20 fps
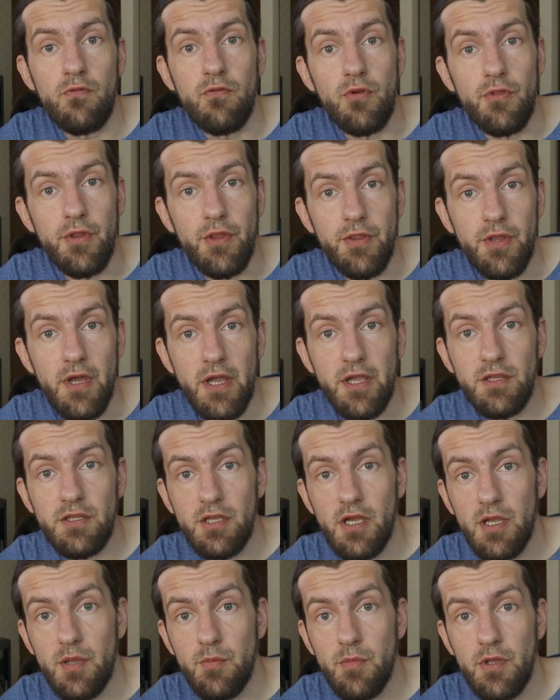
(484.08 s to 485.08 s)
for the
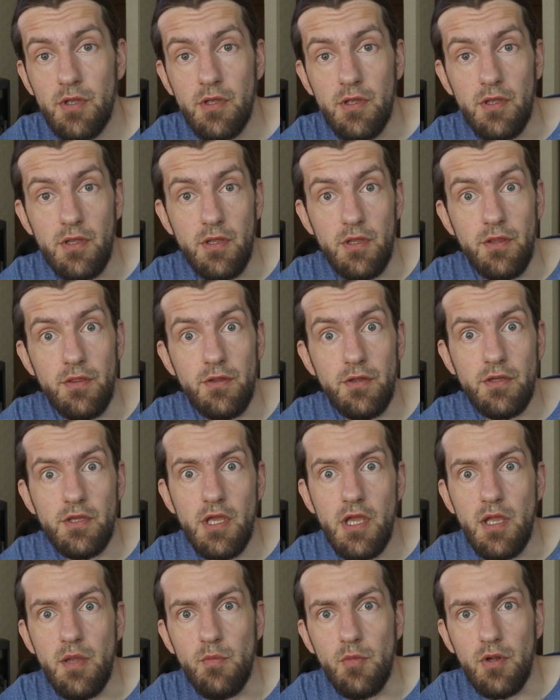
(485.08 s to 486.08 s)
nighttime in the
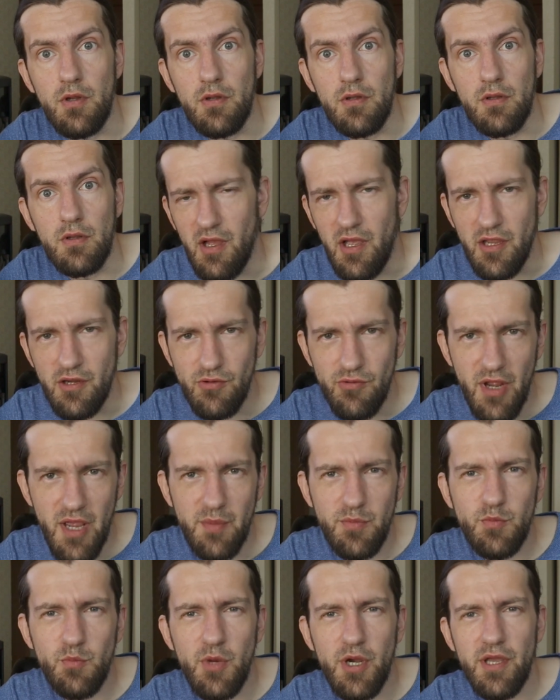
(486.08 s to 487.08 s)
game. I
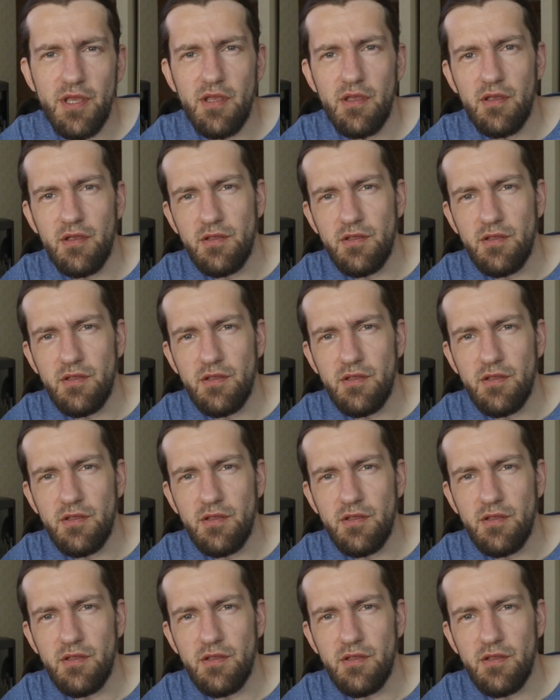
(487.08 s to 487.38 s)
grabbed my